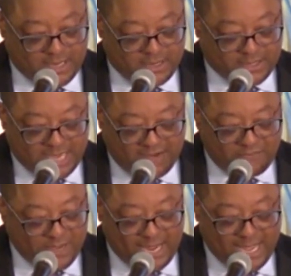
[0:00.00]
The
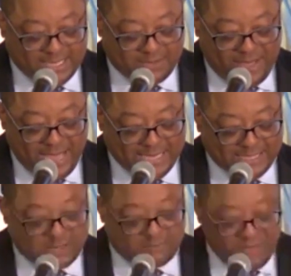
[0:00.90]
government had to pass
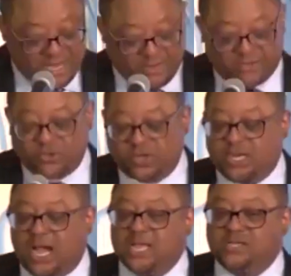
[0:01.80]
an amendment to the
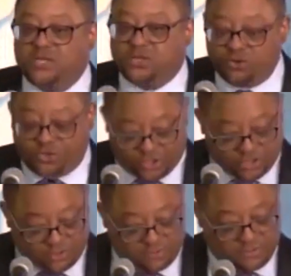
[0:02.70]
Constitution
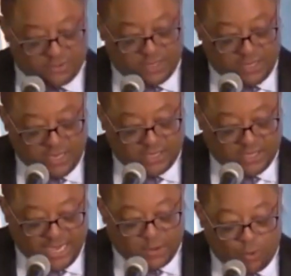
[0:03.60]
to
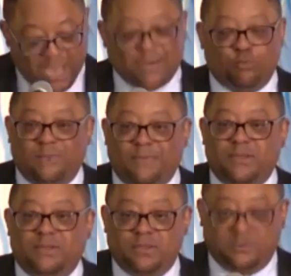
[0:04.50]
get white
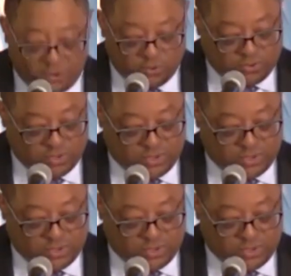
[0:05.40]
women the vote.